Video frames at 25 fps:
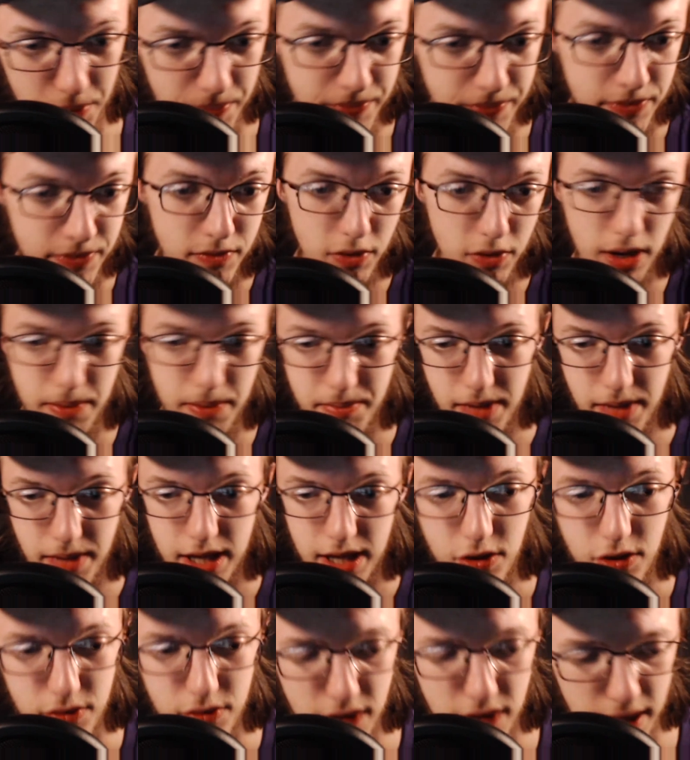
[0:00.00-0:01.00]
right? Make
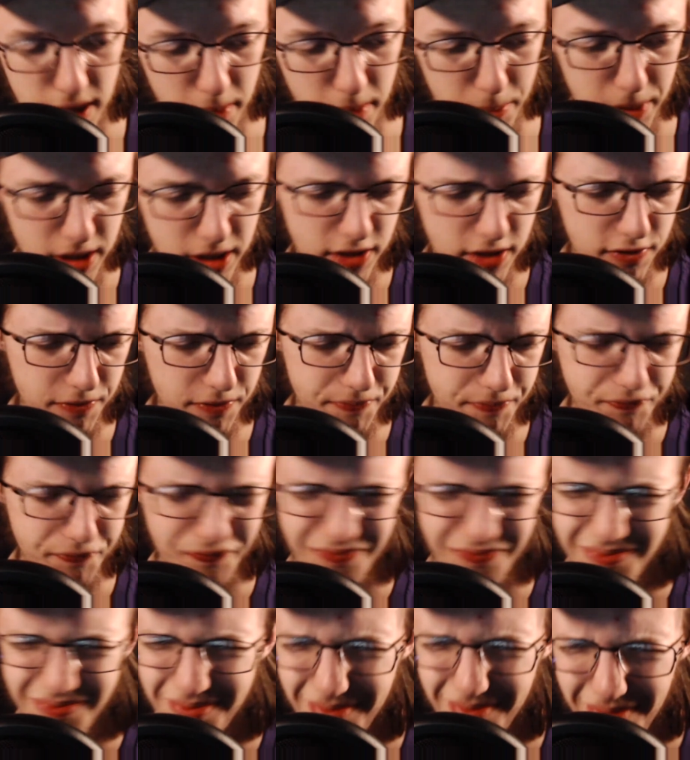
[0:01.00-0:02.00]
your own damn opinions.
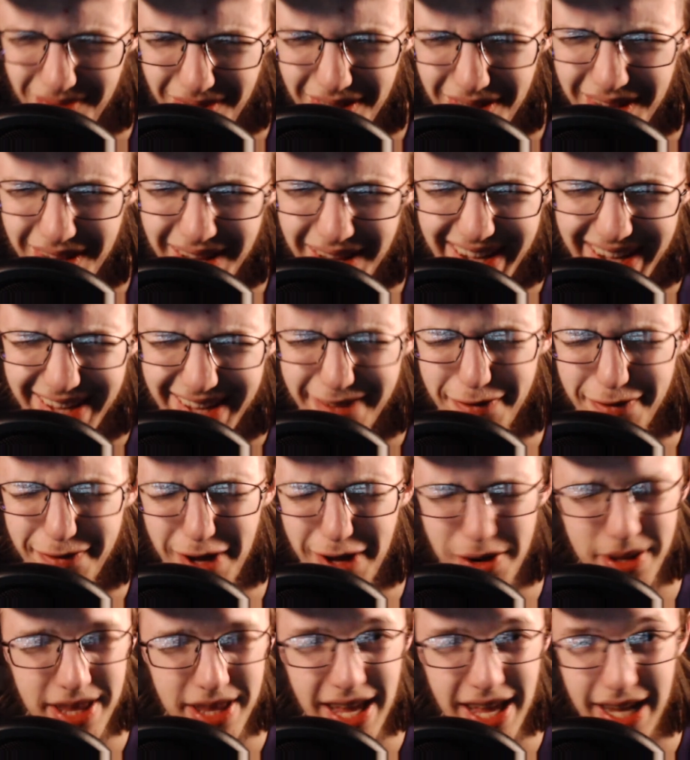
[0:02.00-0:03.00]
It's
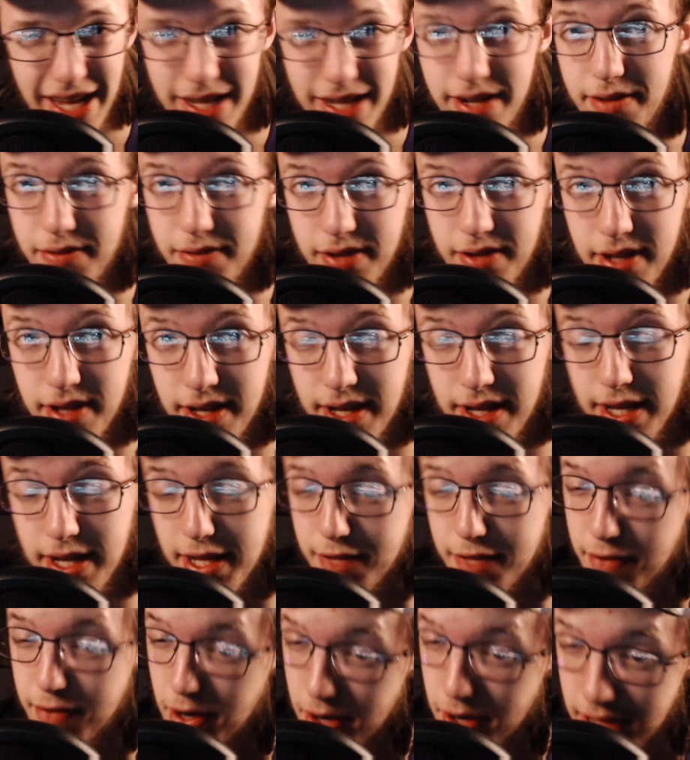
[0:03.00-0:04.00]
very negative. It's
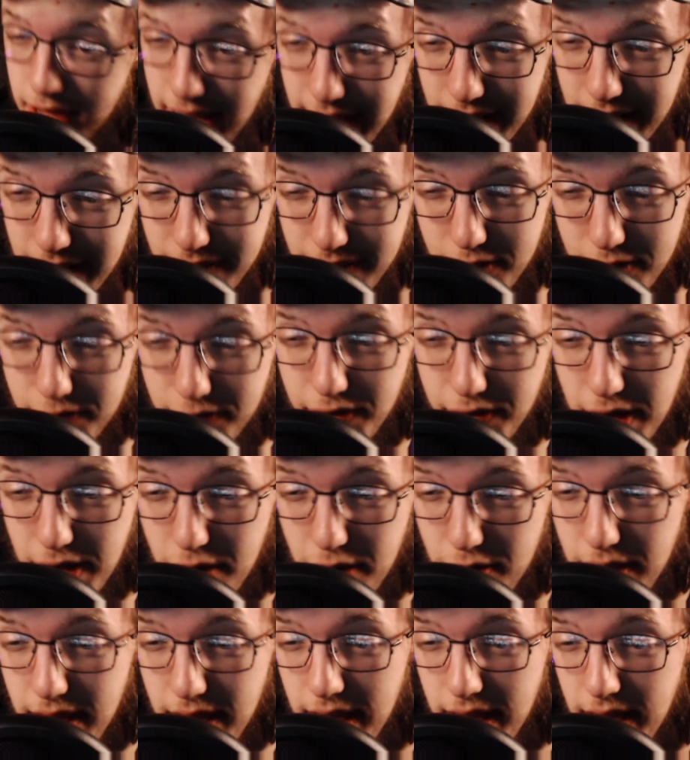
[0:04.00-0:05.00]
very negative. It's
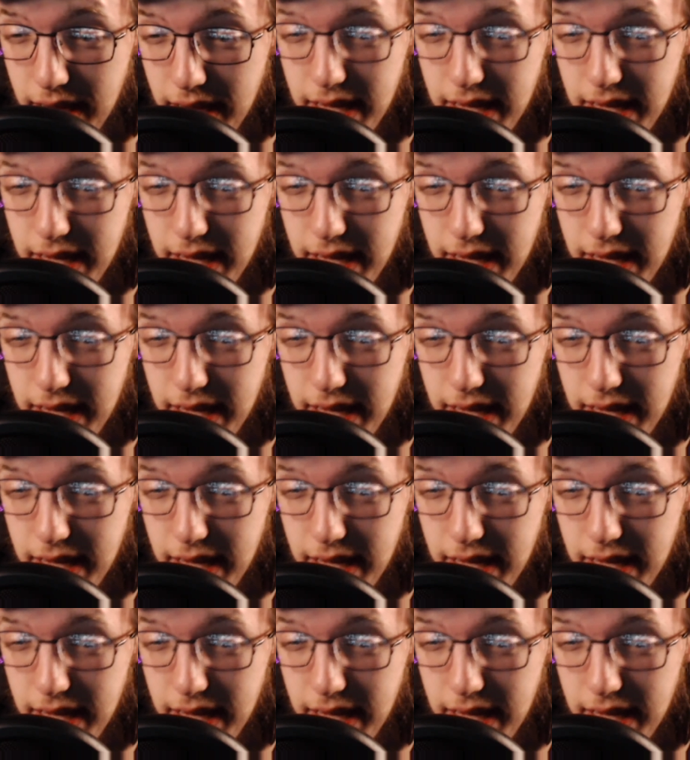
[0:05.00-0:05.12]
very...